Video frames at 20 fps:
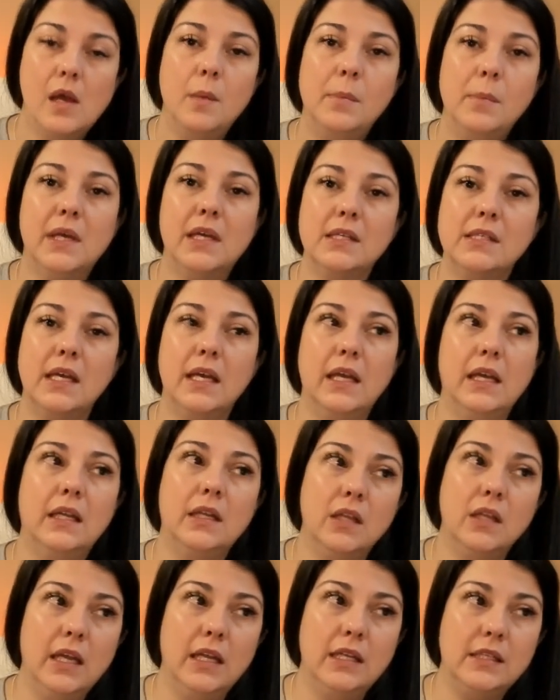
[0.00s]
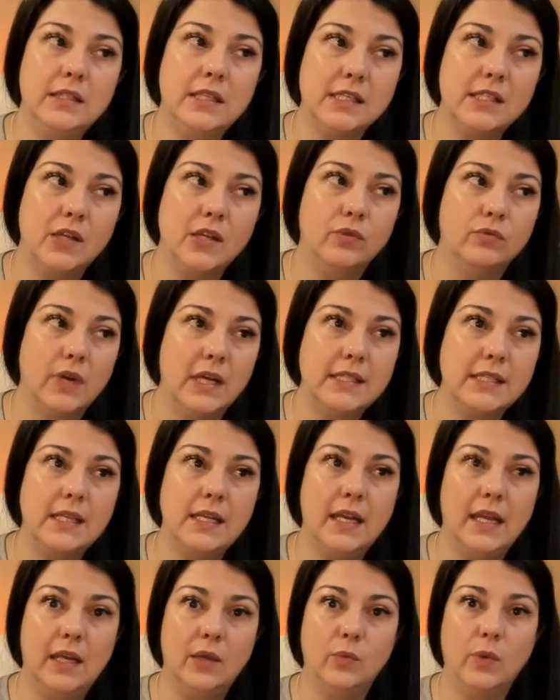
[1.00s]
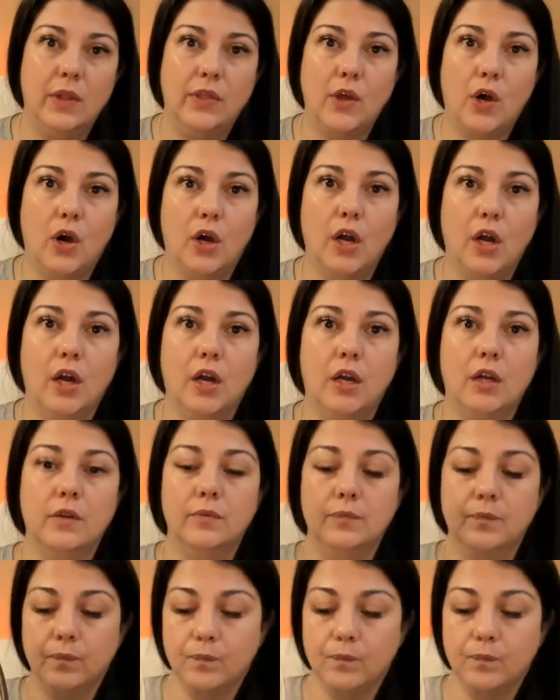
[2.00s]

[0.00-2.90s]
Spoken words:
because it doesn't resonate with our